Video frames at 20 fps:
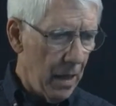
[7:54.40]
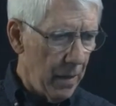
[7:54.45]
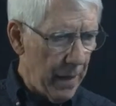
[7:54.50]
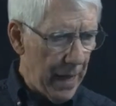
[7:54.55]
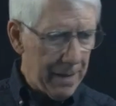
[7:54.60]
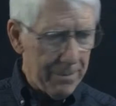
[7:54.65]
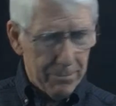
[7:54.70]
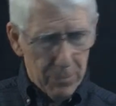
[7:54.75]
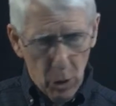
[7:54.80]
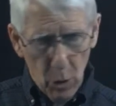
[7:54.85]

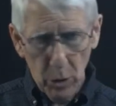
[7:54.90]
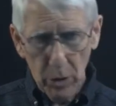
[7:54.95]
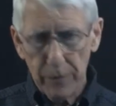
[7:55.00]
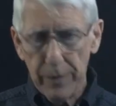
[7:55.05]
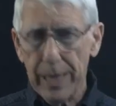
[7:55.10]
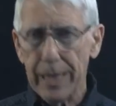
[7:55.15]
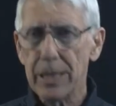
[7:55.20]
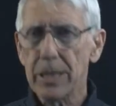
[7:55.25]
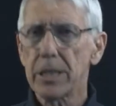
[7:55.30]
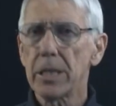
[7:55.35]
that
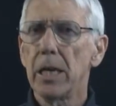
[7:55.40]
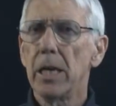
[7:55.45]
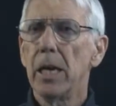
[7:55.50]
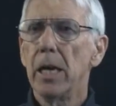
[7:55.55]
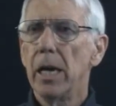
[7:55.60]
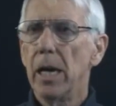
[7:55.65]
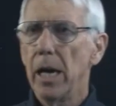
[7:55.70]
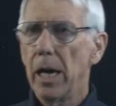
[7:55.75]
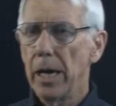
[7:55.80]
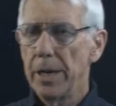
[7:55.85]
motivates
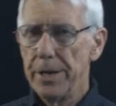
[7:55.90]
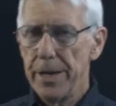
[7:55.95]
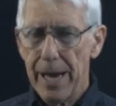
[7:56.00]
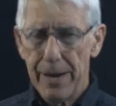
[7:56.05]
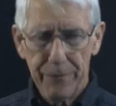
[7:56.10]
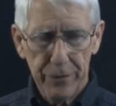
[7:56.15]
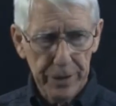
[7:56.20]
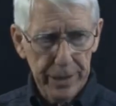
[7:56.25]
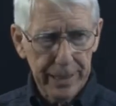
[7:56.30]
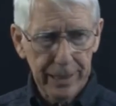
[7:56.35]
a
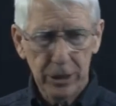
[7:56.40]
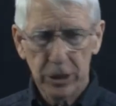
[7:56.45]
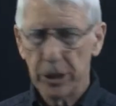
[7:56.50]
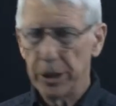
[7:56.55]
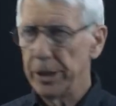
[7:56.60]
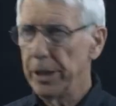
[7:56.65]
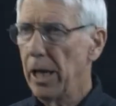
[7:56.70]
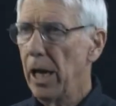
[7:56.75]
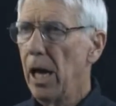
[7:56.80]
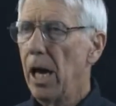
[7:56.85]

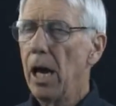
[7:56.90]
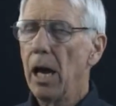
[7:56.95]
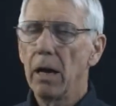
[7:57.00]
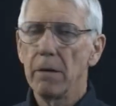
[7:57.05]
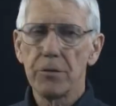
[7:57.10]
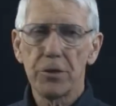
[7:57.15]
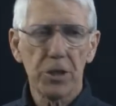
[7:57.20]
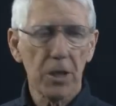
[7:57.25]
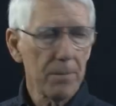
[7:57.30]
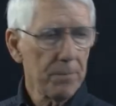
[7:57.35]
definition
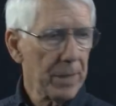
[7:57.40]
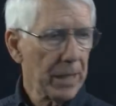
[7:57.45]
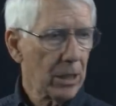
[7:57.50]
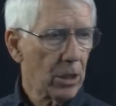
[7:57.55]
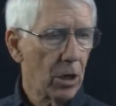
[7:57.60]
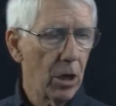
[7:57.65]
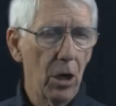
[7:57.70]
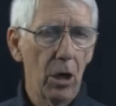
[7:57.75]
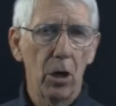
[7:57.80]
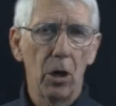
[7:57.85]
of something
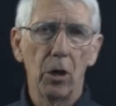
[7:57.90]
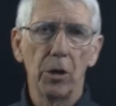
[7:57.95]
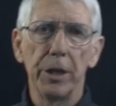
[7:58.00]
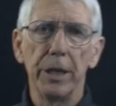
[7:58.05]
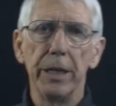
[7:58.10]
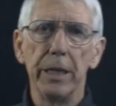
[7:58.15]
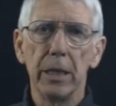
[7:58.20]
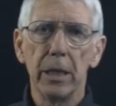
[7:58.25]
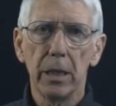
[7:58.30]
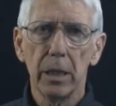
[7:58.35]
called
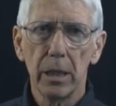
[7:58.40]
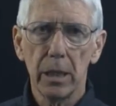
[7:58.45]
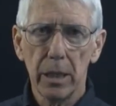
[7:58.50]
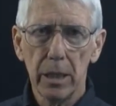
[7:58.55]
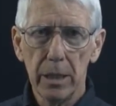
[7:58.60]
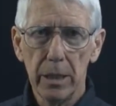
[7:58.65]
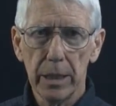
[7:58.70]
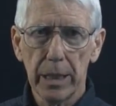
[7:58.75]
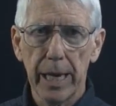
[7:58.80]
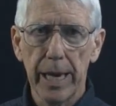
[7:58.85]
an
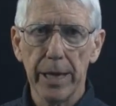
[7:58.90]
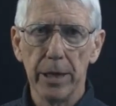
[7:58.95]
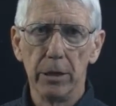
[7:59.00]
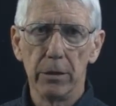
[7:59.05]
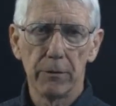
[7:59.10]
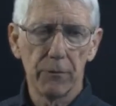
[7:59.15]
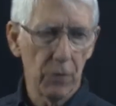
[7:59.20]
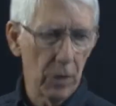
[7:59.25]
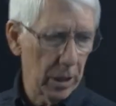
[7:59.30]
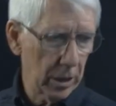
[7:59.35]

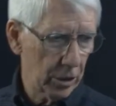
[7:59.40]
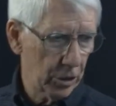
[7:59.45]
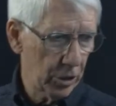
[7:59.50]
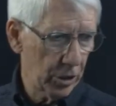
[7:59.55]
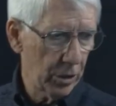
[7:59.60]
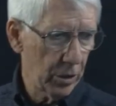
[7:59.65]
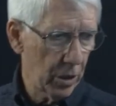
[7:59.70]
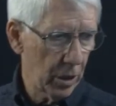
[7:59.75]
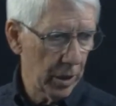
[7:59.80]
indicator function